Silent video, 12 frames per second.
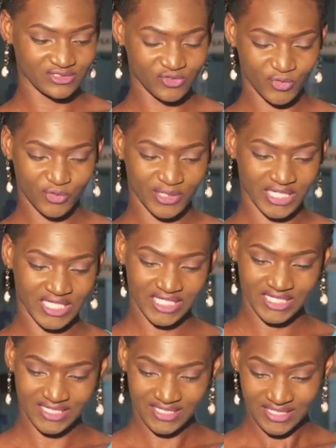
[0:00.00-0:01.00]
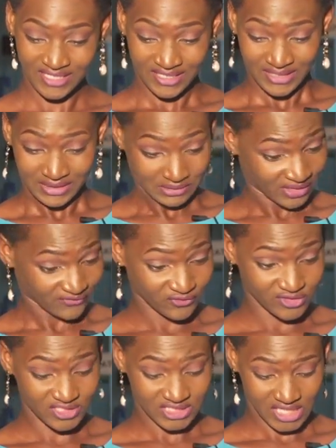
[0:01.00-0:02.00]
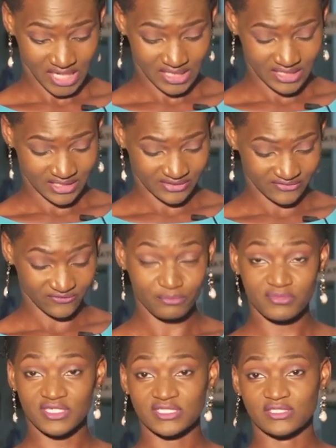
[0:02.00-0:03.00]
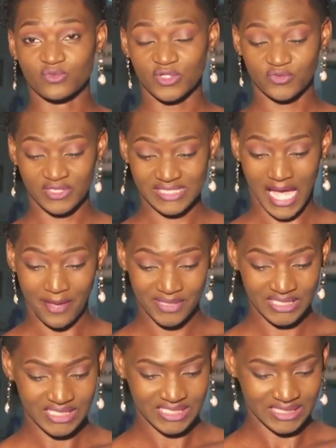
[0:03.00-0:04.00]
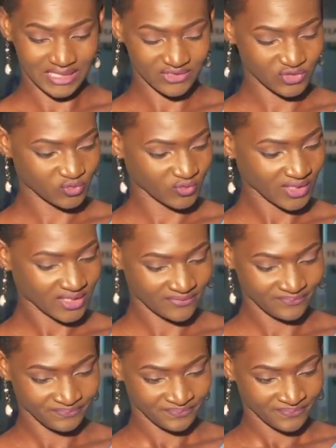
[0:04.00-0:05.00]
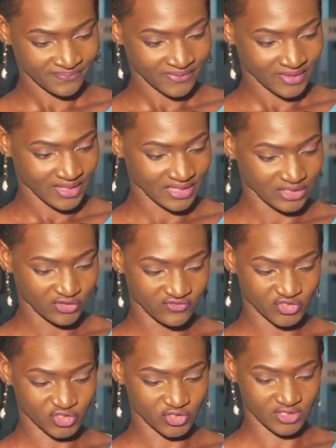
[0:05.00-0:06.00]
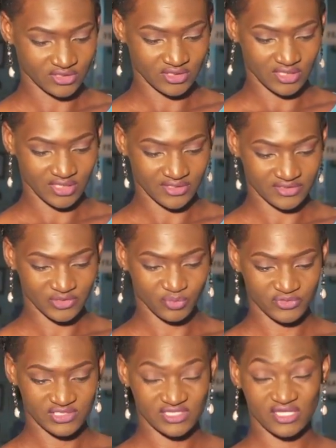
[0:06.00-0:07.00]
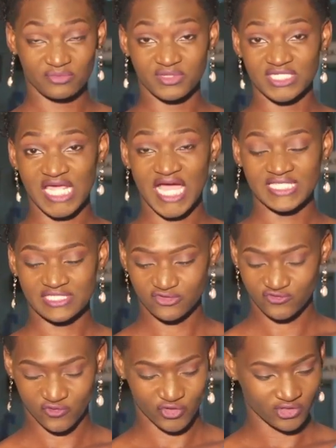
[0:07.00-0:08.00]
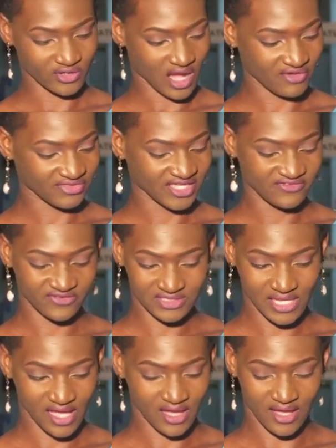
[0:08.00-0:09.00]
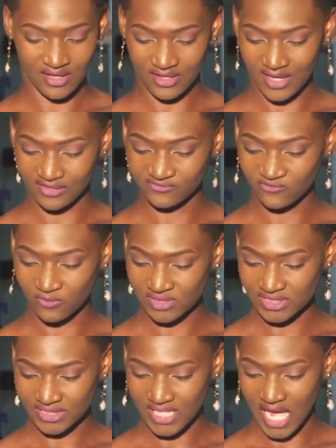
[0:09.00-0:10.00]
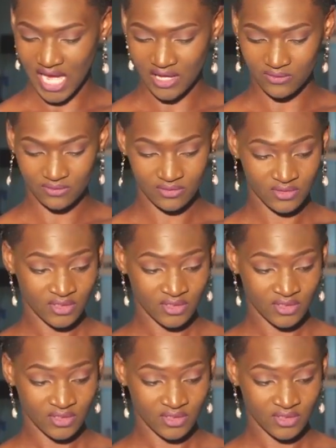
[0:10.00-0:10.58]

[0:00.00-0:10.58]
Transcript: story here. If you didn't, if you missed what was happening last week, New Vision, the sports segment has it for you, how the events unfolded, how